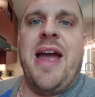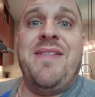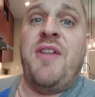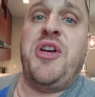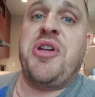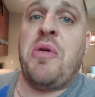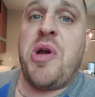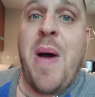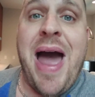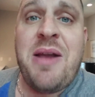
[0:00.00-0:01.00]
even if you don't
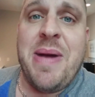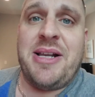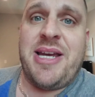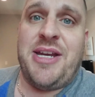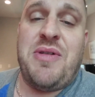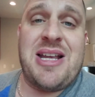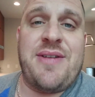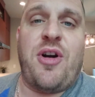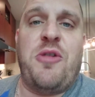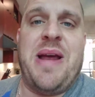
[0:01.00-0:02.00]
know how to meditate, you guys
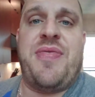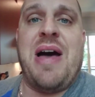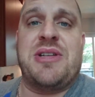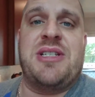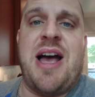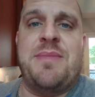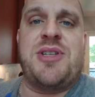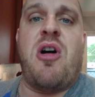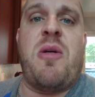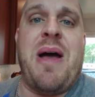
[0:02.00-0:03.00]
have heard me 1,000 times
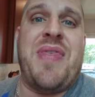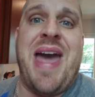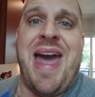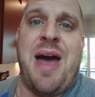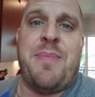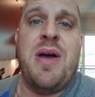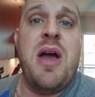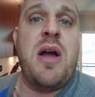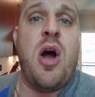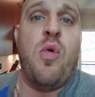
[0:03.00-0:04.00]
talk about the app
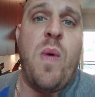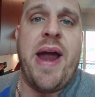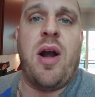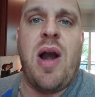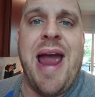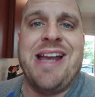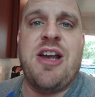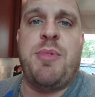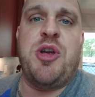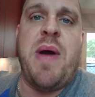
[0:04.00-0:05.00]
Aware,
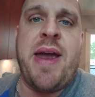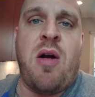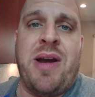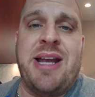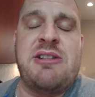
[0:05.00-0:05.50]
AWARE.